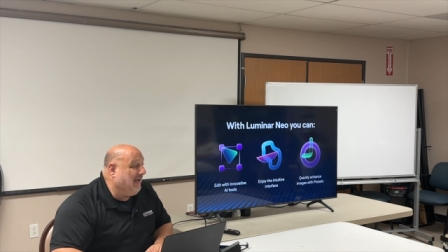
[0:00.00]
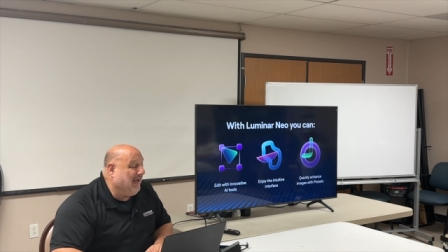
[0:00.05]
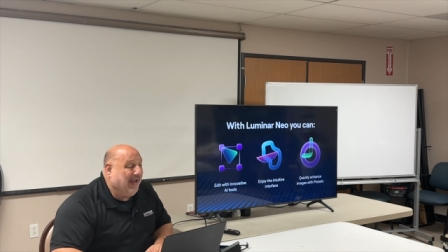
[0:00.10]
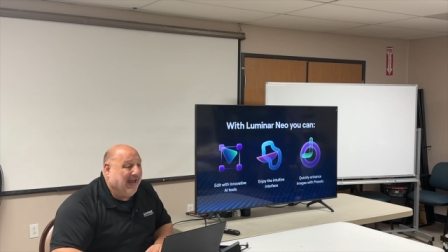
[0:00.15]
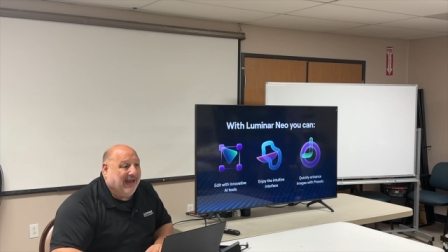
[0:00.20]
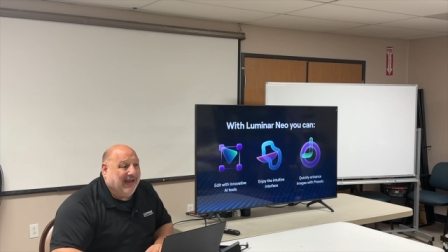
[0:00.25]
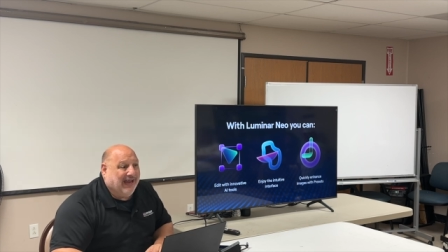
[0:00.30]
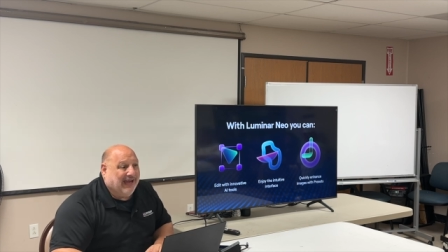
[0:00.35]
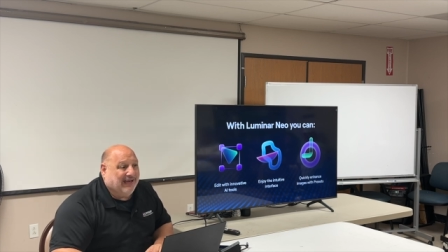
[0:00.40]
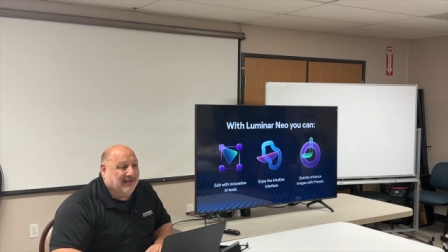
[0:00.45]

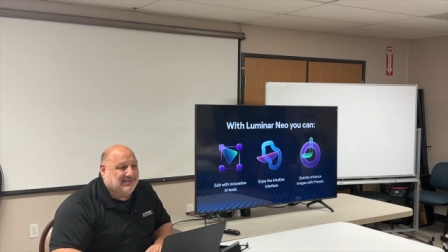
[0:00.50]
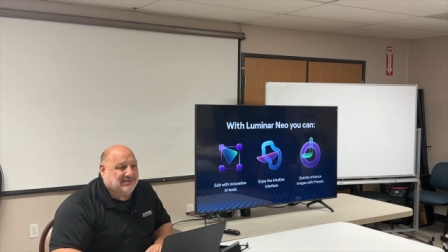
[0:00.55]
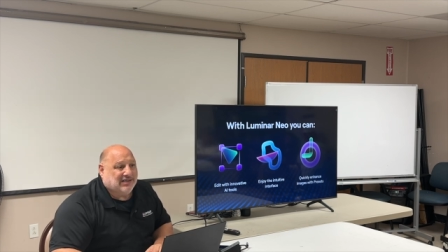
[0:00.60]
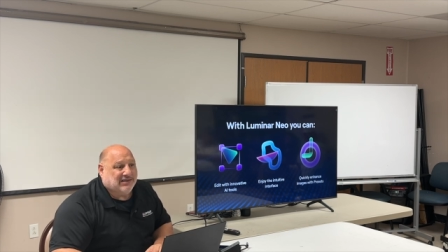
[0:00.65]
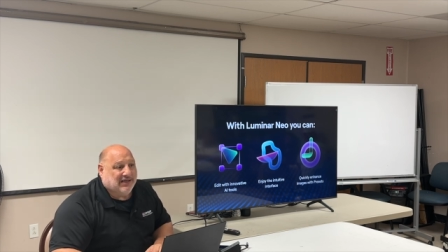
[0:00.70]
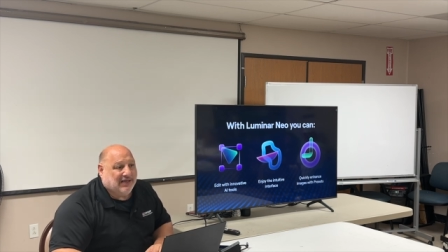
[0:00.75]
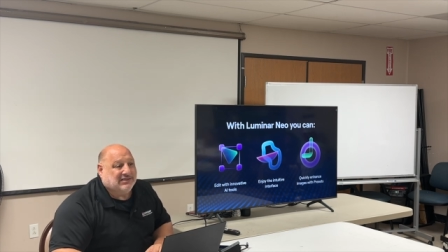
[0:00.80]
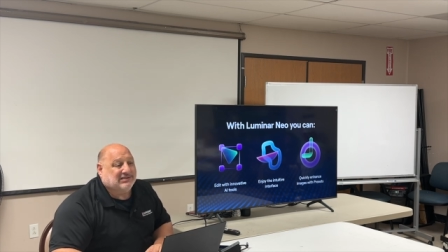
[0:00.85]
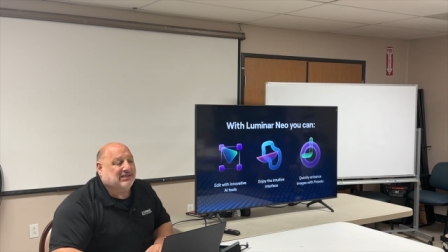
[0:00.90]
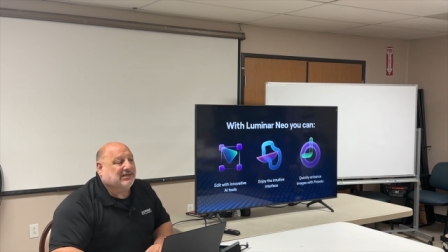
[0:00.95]
and, it's,
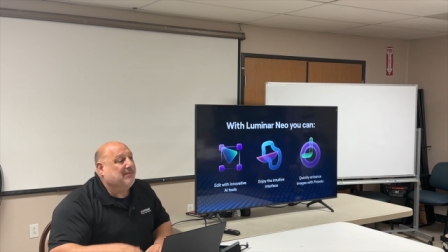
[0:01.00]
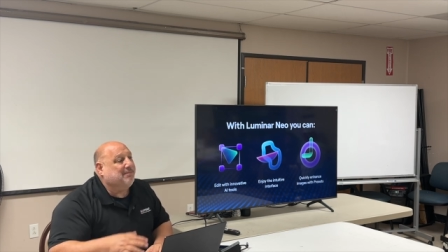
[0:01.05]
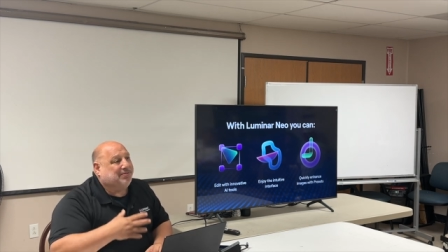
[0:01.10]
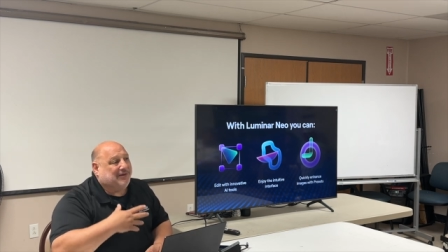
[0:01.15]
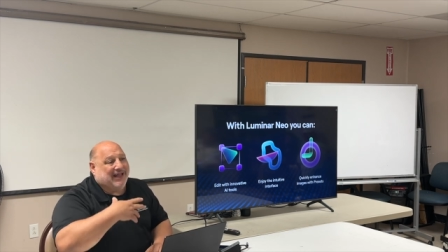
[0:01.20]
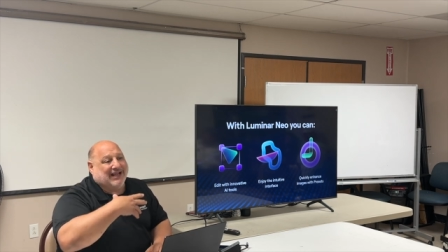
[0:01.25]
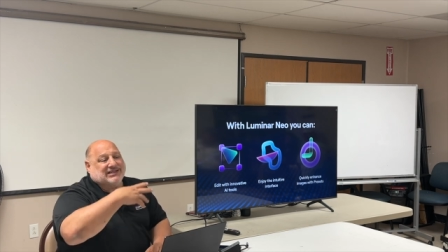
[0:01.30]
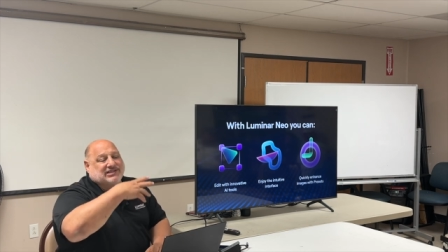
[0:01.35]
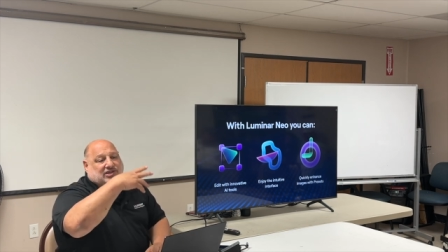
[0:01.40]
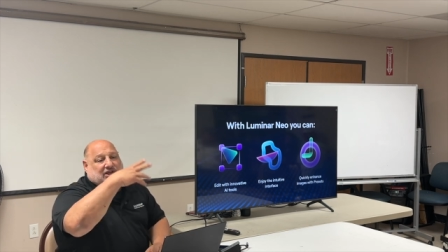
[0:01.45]
it's a
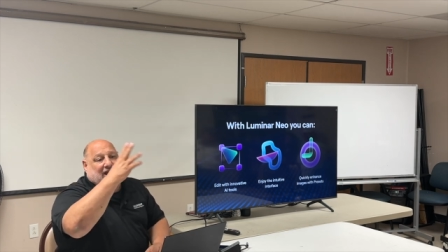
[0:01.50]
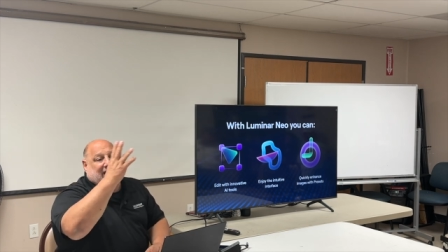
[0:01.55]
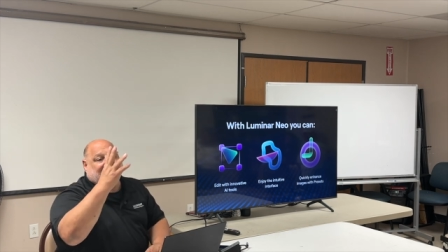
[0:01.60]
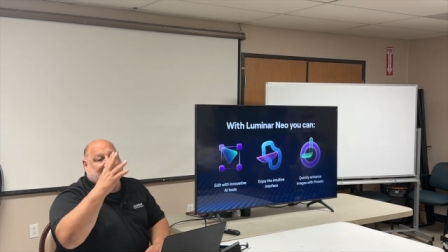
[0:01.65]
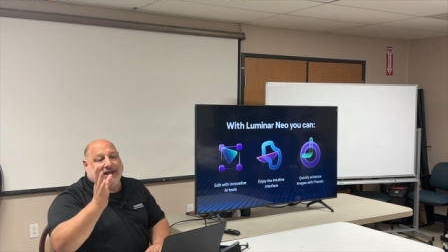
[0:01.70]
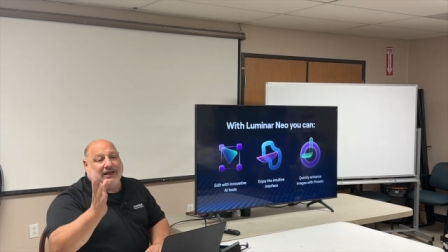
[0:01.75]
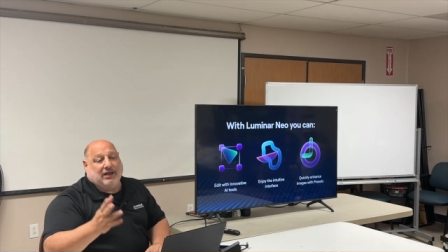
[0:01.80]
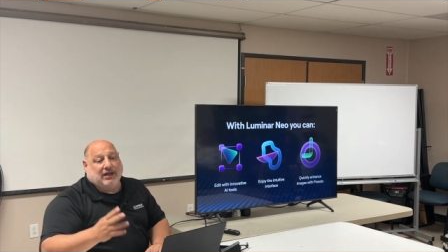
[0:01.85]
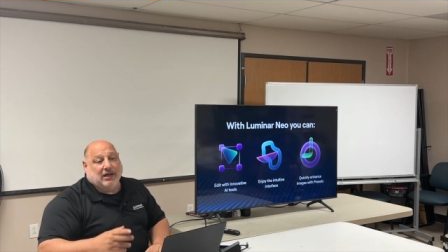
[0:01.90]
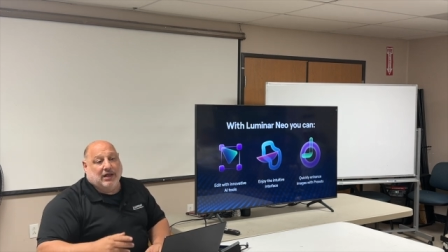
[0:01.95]
complex
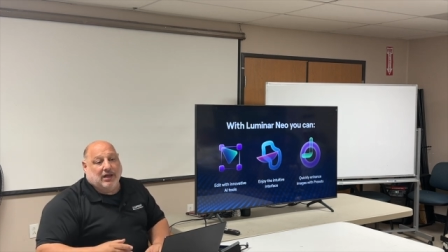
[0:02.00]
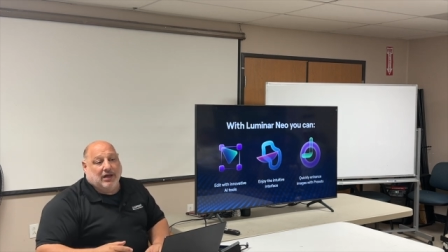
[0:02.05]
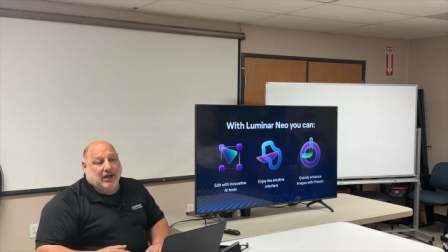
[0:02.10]
lighting,